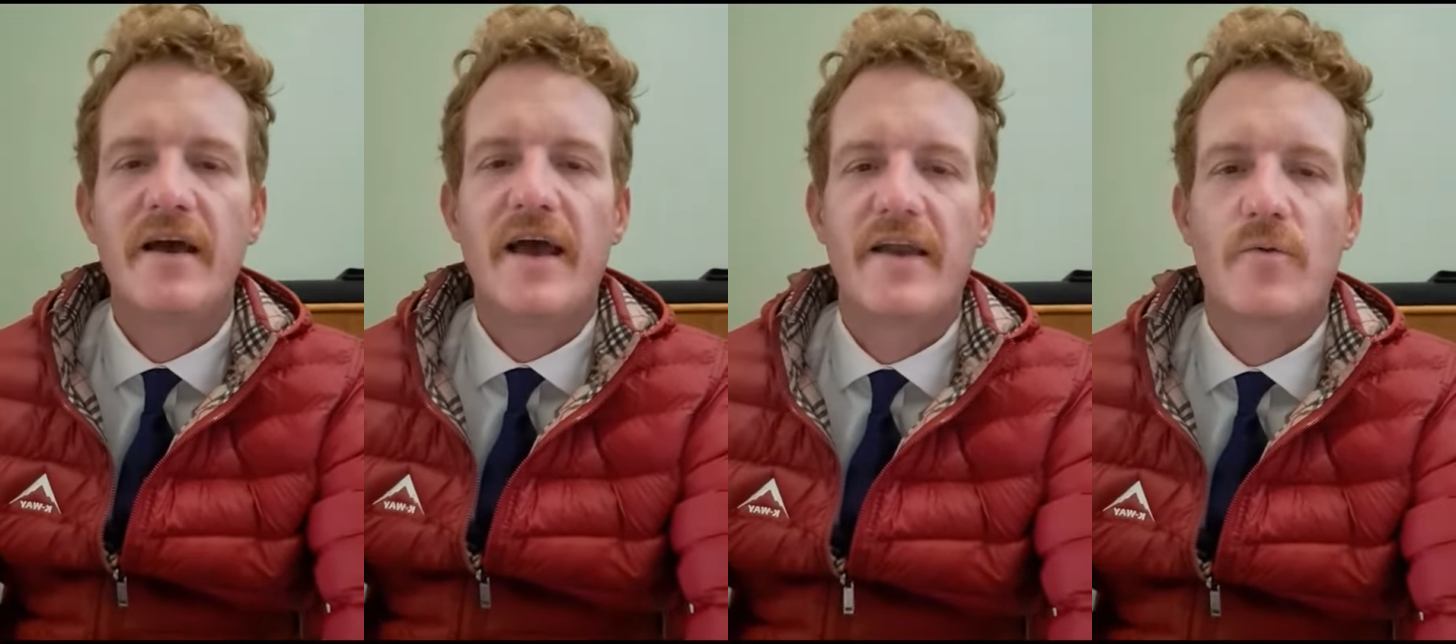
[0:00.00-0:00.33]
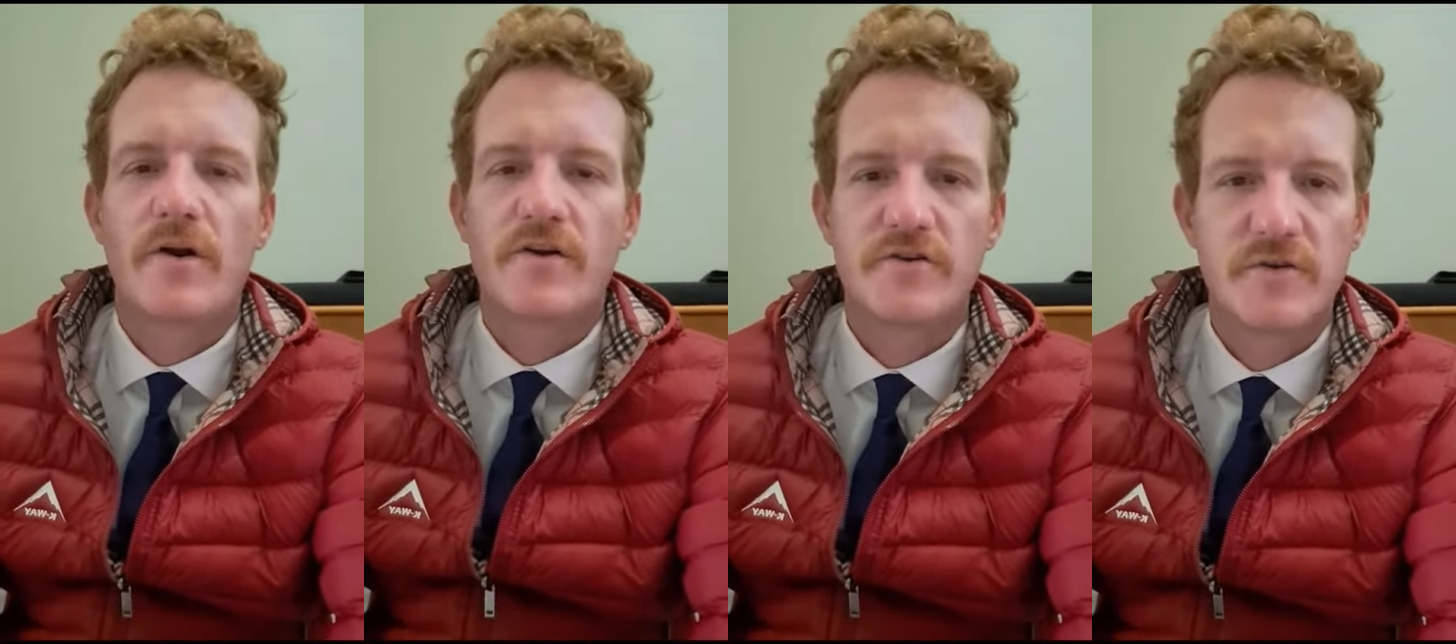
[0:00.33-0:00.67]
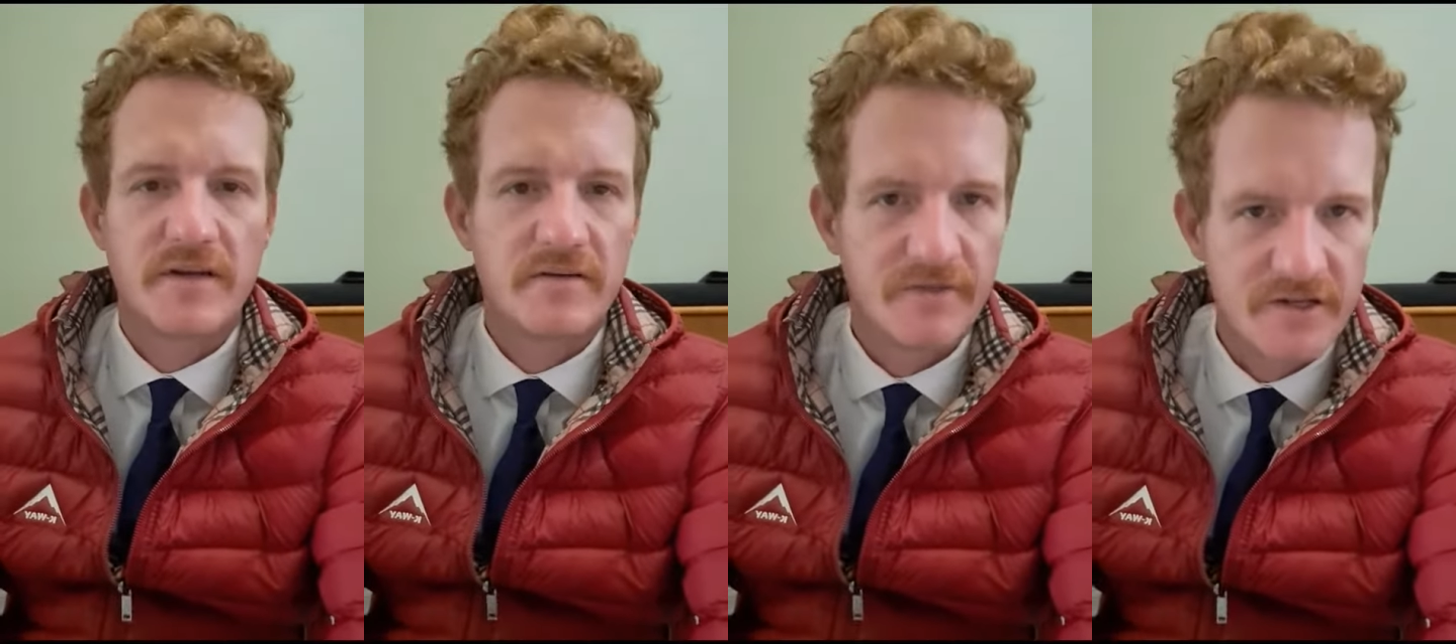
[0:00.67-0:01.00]
and one or two
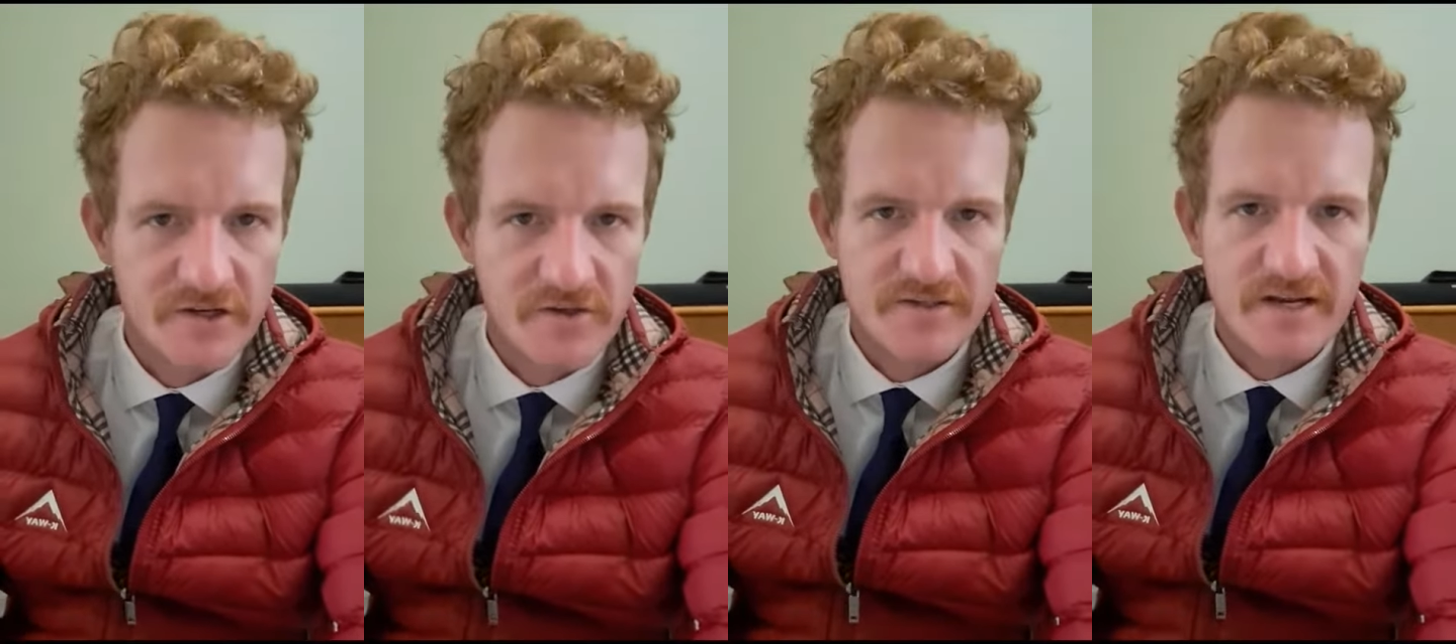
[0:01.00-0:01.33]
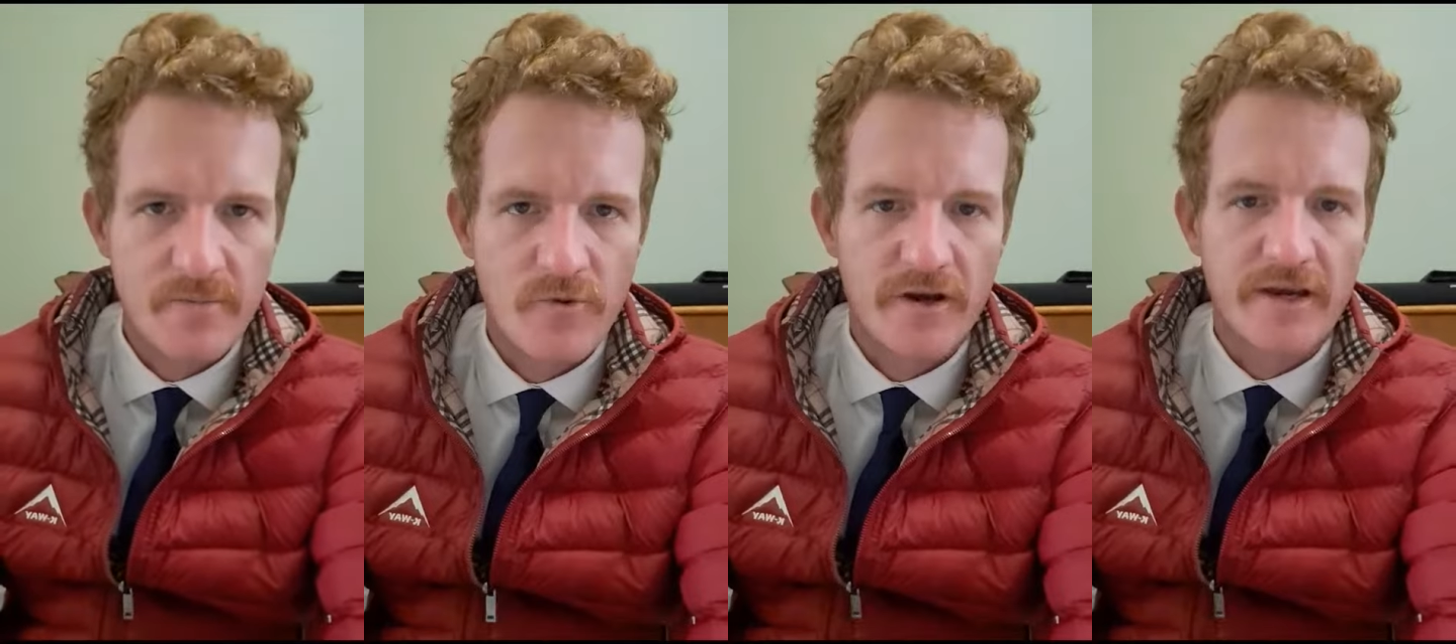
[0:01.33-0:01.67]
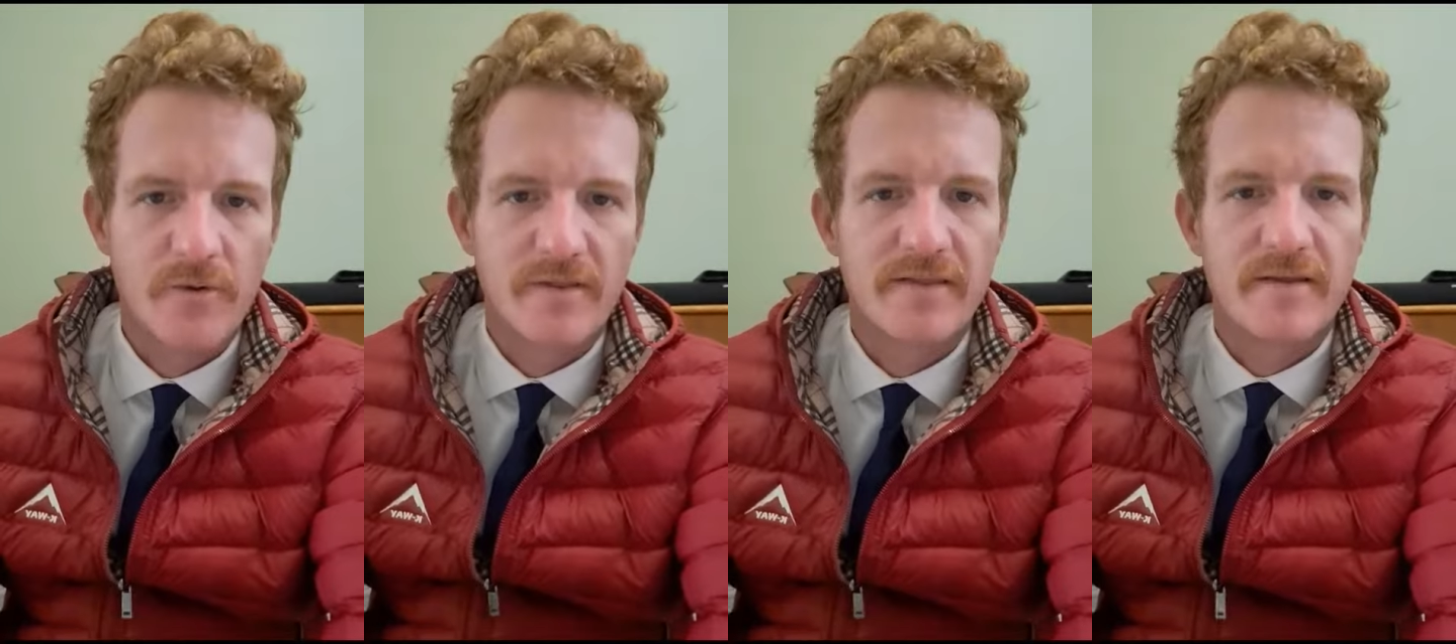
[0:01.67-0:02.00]
individuals that I'm working with